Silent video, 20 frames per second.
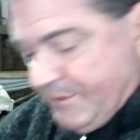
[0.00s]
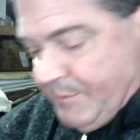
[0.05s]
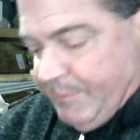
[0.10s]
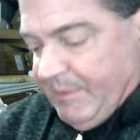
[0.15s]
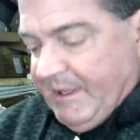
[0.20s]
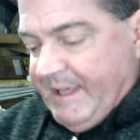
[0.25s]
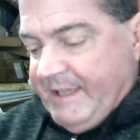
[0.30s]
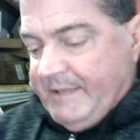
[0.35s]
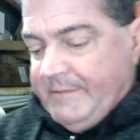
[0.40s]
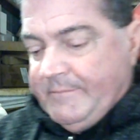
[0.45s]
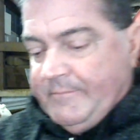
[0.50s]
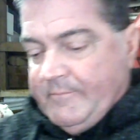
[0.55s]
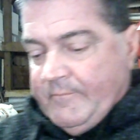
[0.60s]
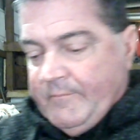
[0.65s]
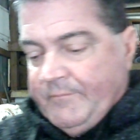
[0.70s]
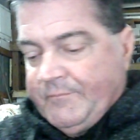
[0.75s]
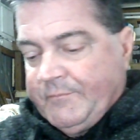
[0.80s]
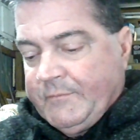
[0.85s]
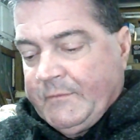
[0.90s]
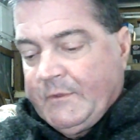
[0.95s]
a plate.
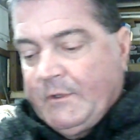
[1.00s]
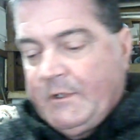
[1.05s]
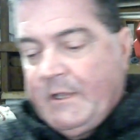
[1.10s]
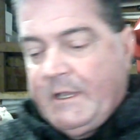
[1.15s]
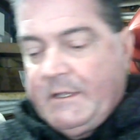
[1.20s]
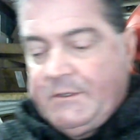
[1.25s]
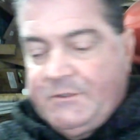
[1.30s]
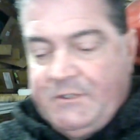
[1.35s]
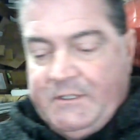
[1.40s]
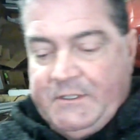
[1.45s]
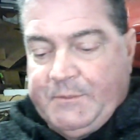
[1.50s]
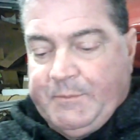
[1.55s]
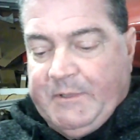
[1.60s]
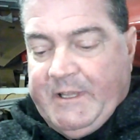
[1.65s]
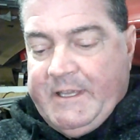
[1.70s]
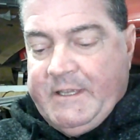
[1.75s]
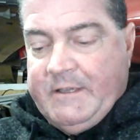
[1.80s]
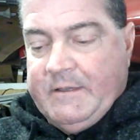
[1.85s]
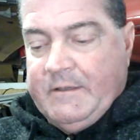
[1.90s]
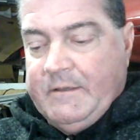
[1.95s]
Okay, see this
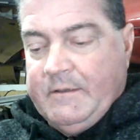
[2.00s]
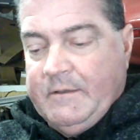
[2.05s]
plate?